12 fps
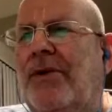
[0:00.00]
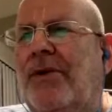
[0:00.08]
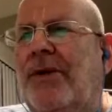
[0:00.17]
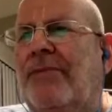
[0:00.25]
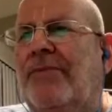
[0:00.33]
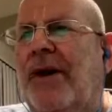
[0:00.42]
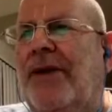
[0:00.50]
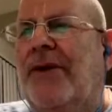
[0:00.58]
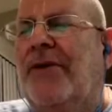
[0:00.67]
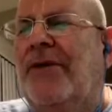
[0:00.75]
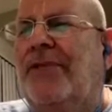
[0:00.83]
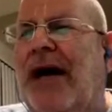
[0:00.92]
the
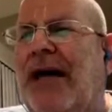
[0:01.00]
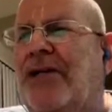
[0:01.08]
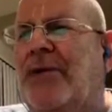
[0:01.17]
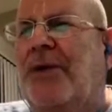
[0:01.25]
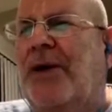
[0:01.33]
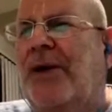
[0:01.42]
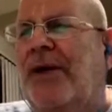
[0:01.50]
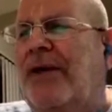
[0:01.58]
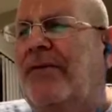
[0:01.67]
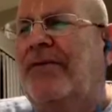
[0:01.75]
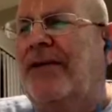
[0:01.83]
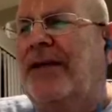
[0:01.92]
mother of
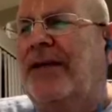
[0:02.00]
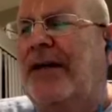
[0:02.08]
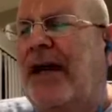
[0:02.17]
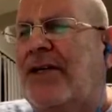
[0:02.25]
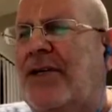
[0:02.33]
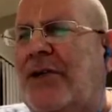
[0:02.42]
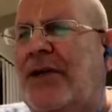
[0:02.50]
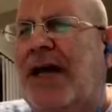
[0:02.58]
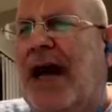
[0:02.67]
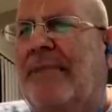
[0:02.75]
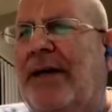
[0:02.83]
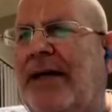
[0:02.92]

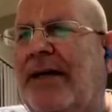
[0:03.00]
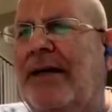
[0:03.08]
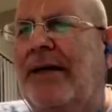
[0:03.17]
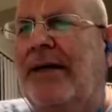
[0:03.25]
Ashwatthama